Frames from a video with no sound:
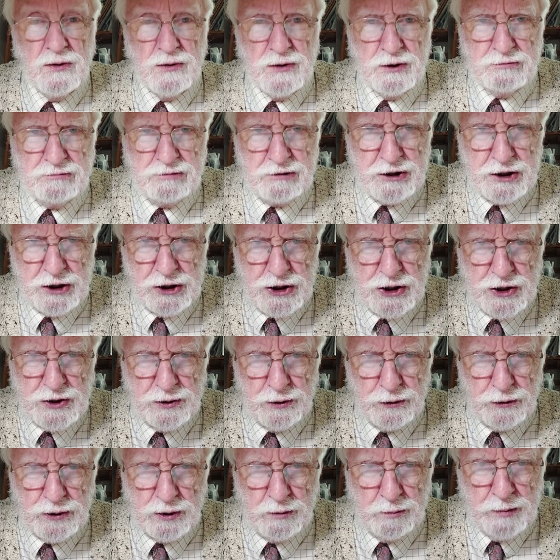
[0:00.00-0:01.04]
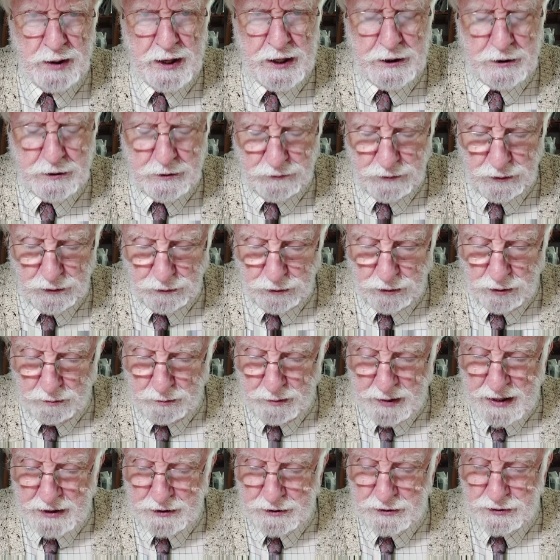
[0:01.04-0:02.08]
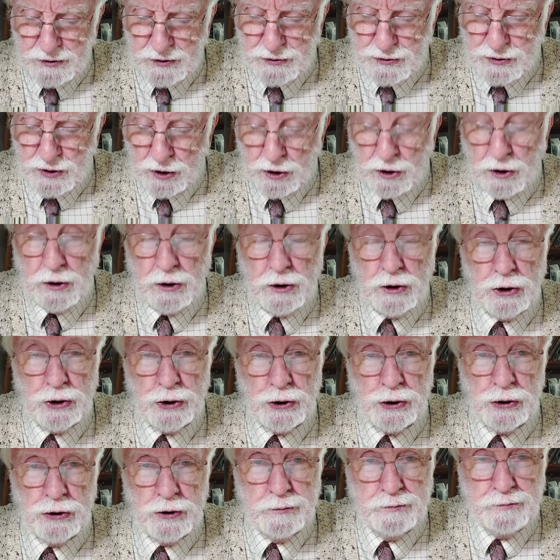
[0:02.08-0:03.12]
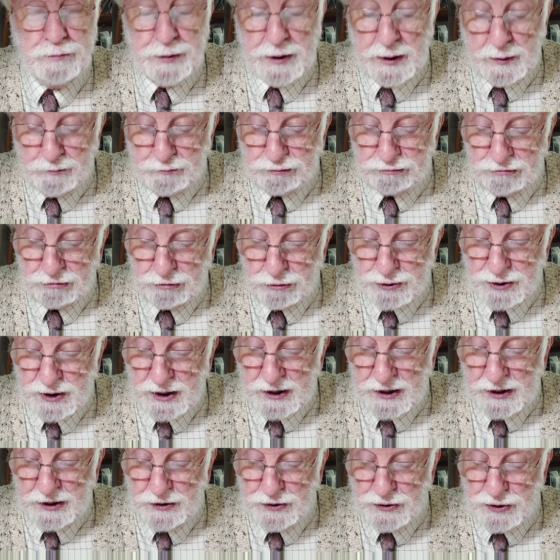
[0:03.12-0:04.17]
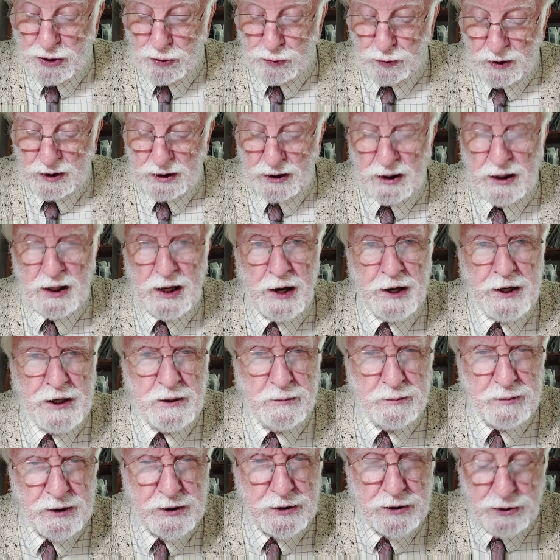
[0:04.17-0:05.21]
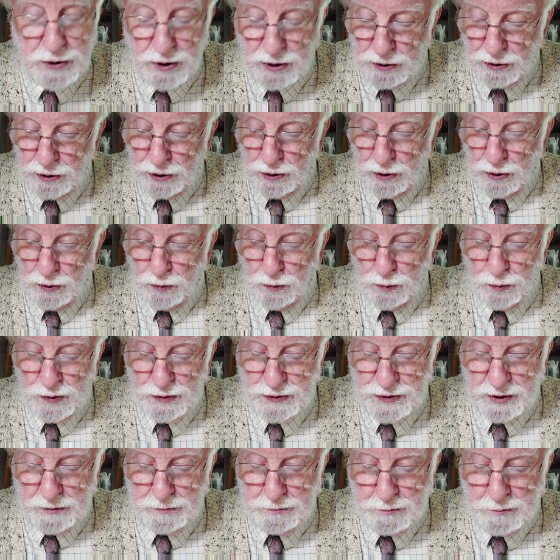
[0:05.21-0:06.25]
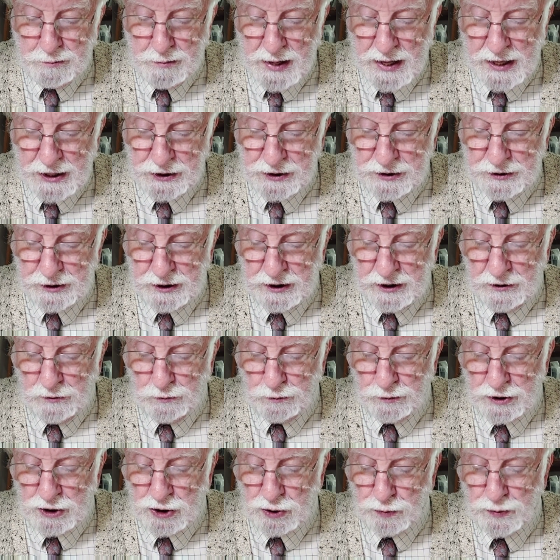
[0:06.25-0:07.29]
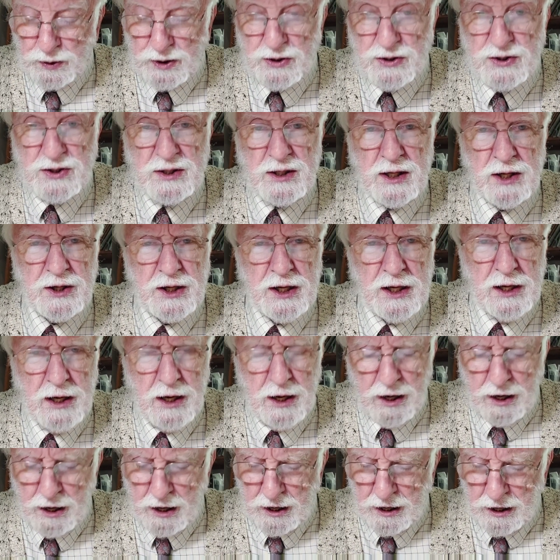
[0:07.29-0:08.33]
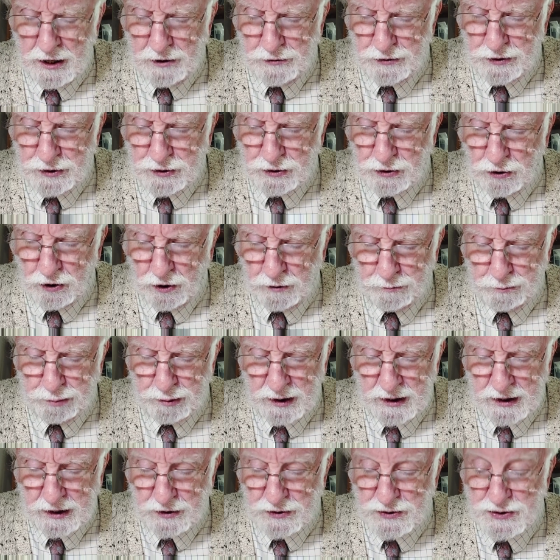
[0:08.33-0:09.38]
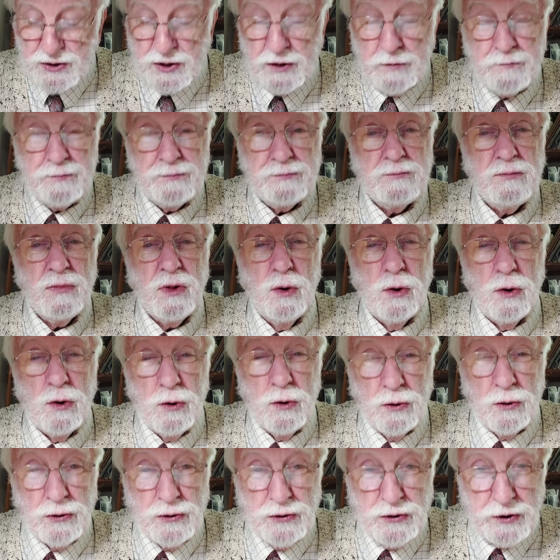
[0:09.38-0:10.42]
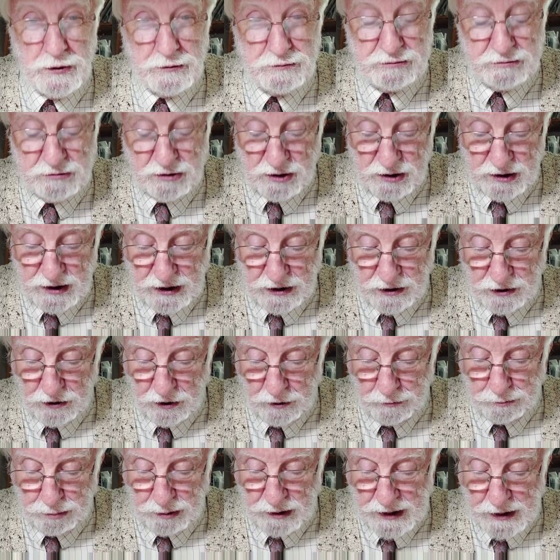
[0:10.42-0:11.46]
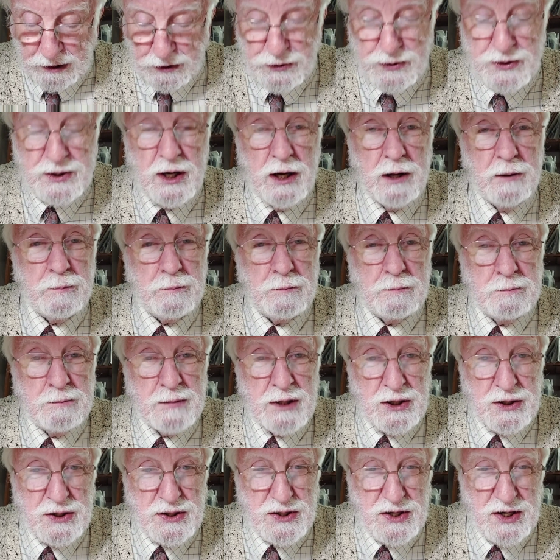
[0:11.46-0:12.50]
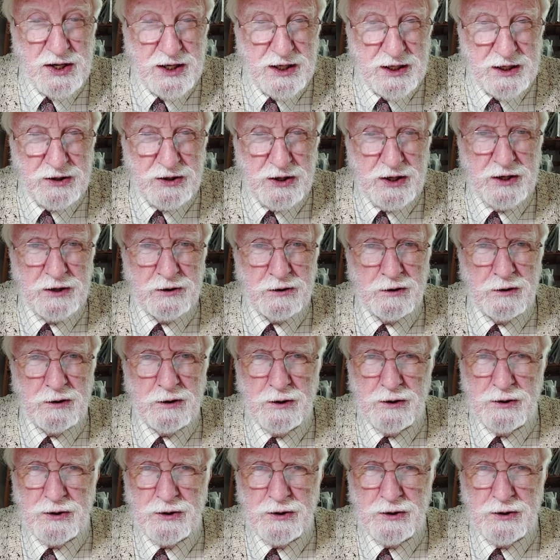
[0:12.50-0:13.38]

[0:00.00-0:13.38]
the traditional domain of the humanities, should be brought into alignment with the manner in which we study other complex or differently complex material